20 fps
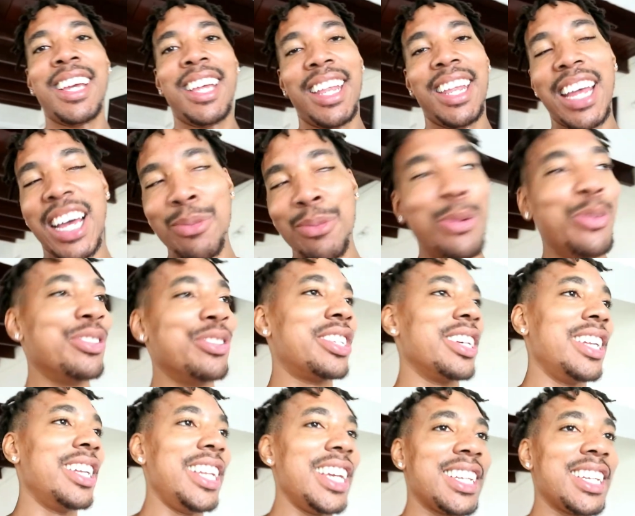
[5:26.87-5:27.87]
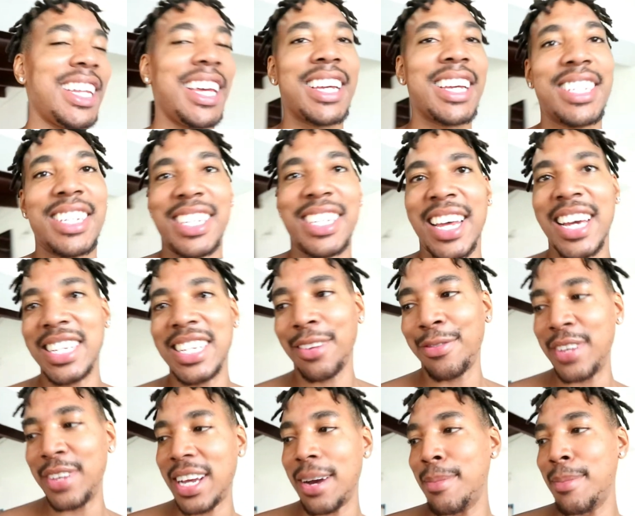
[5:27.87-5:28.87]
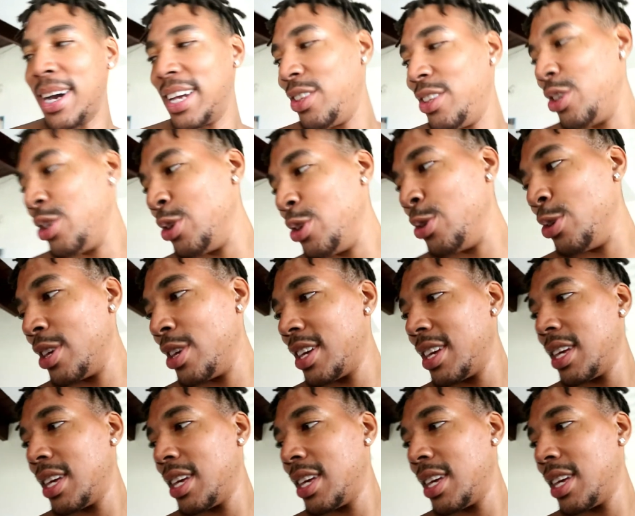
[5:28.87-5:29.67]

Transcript: Now I'm moving to the next exercise. I think I might do